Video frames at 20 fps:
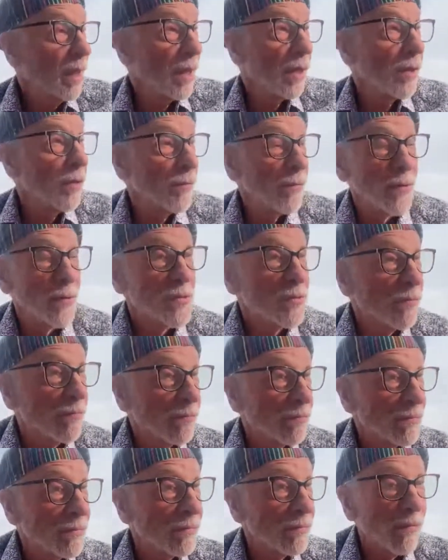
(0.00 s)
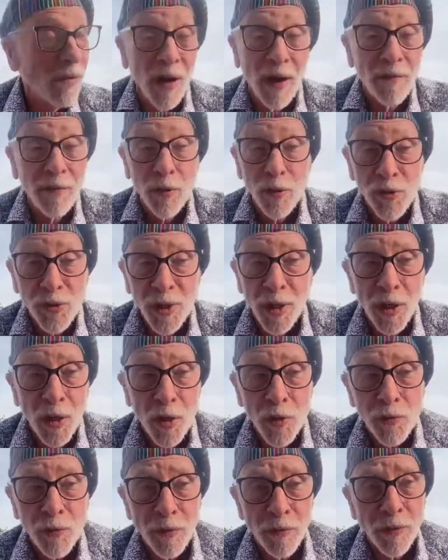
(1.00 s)
I don't know if it's 5 years,
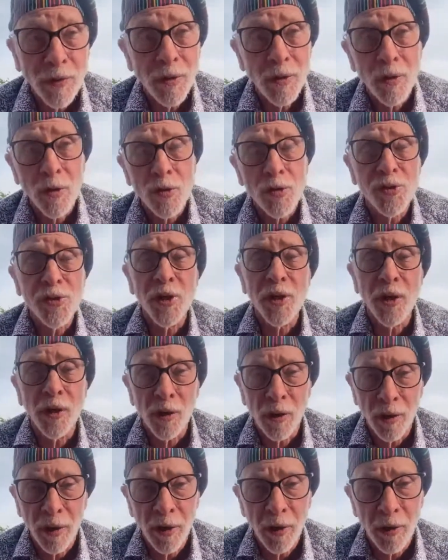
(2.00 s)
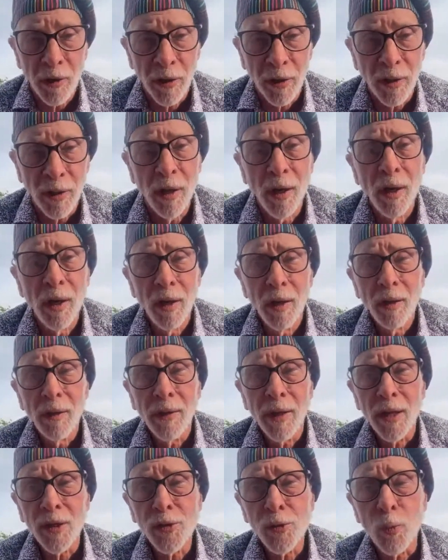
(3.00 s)
10 years, 15 years, singularity.
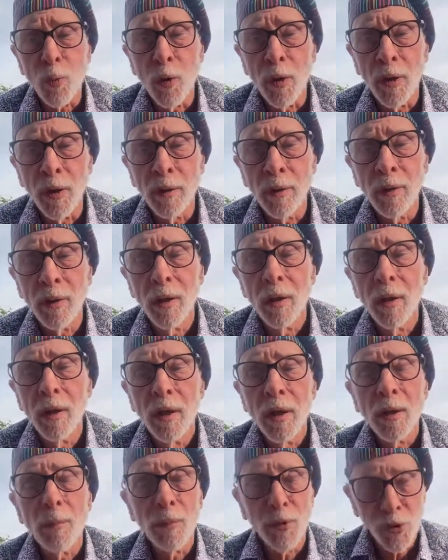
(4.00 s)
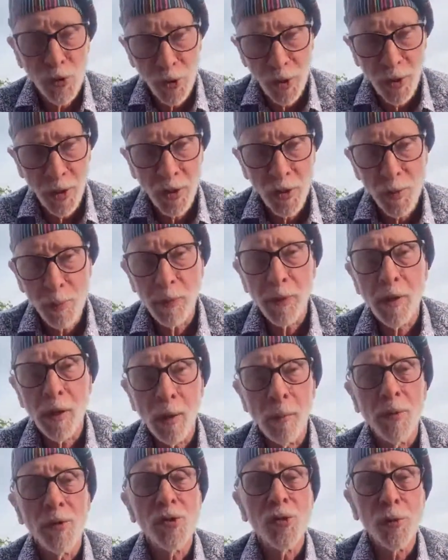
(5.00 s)
That's when machines
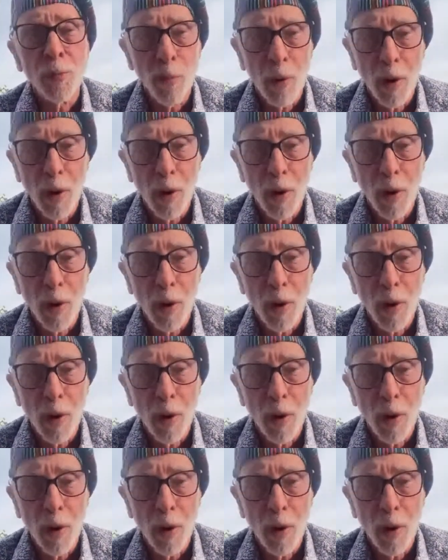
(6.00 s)
become as